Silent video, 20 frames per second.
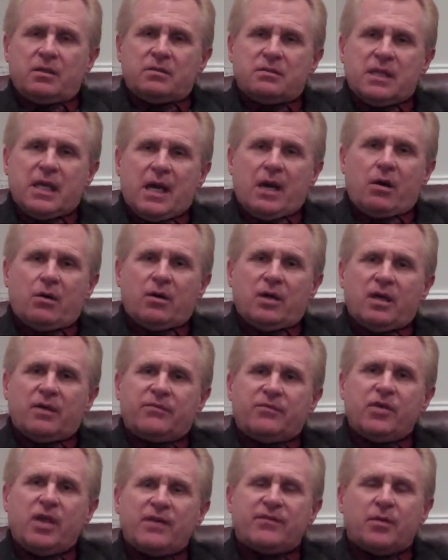Now,
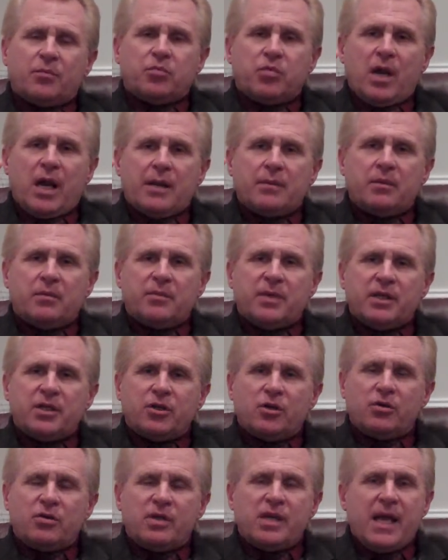if you have a problem in
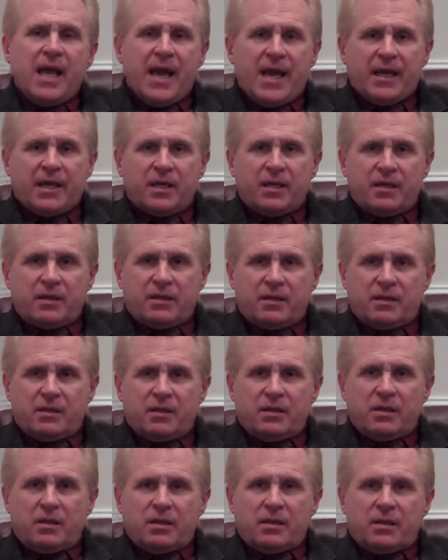your neck,
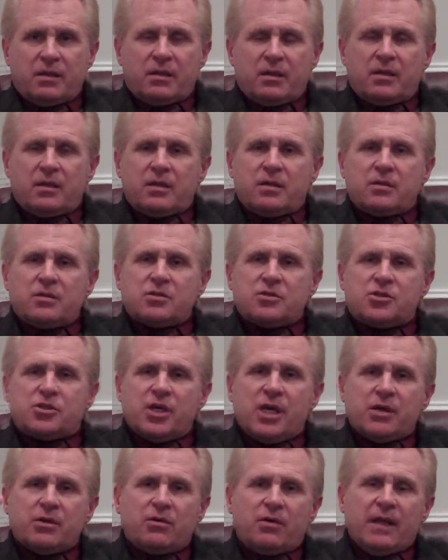
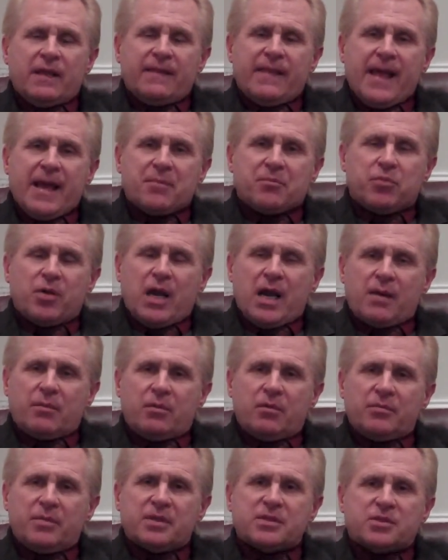generally that
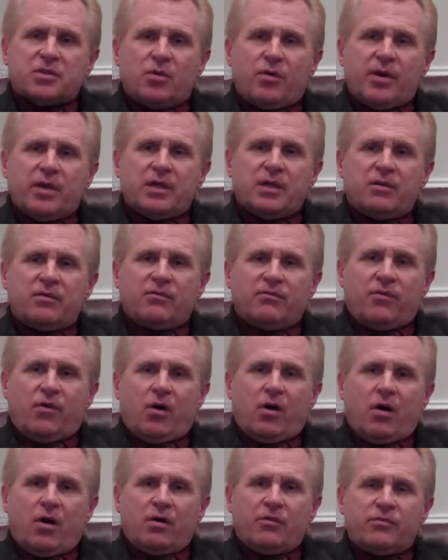problem is going to
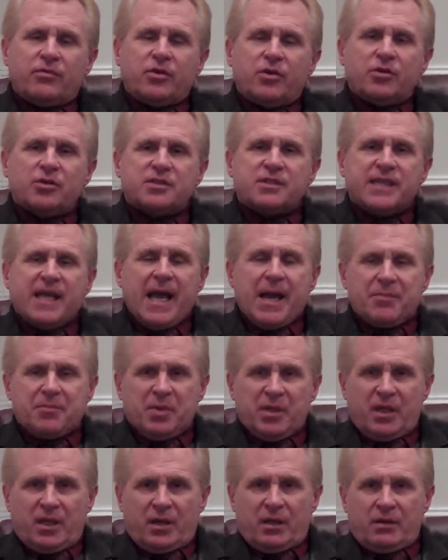involve your
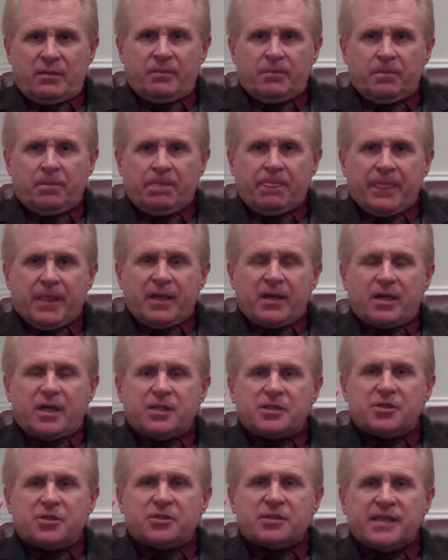scapula,
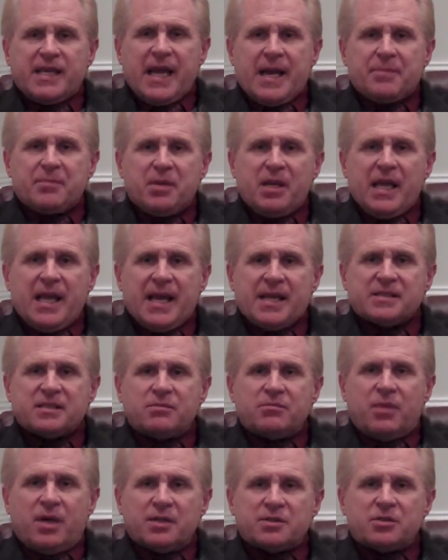because your scapula has a
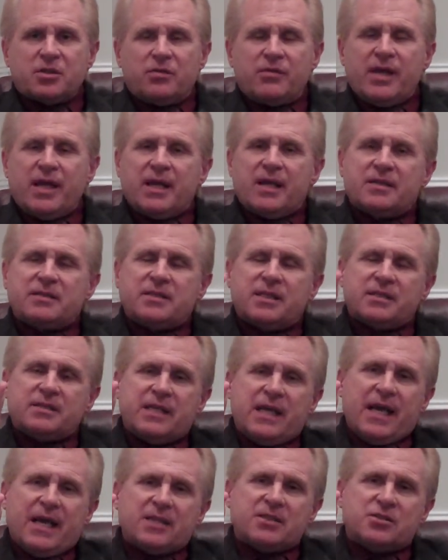muscle that's
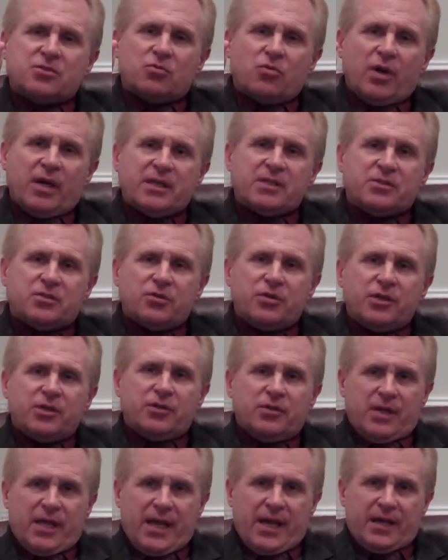attached right to
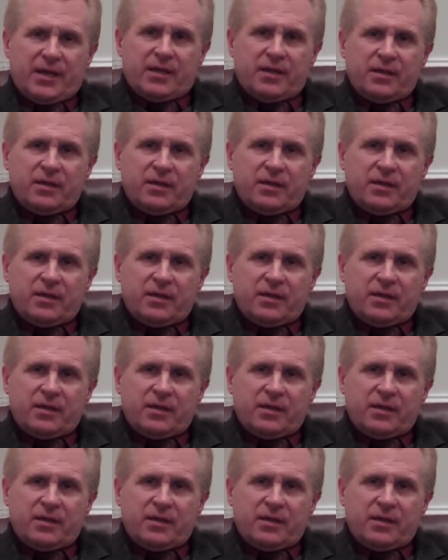your neck.